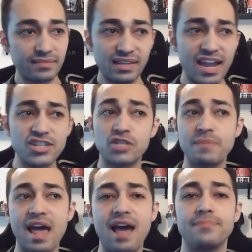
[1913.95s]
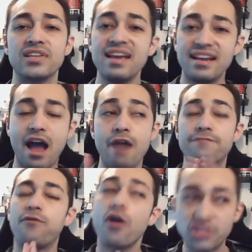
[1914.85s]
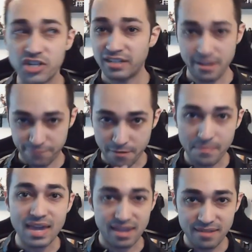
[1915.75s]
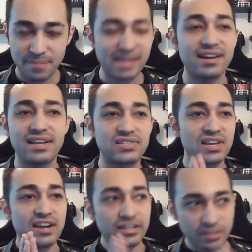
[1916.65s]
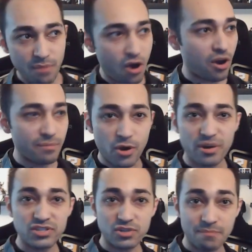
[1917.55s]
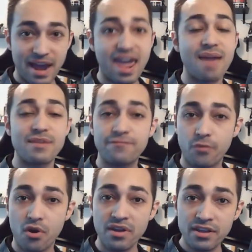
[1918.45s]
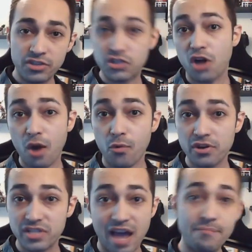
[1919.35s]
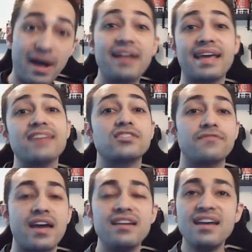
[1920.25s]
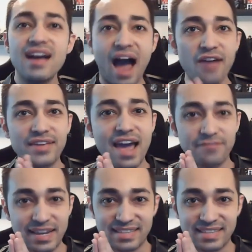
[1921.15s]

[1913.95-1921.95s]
and just be hyped. Now, unfortunately for me, because tomorrow I'm going to Miami for the Star Wars live podcast event, I only have like the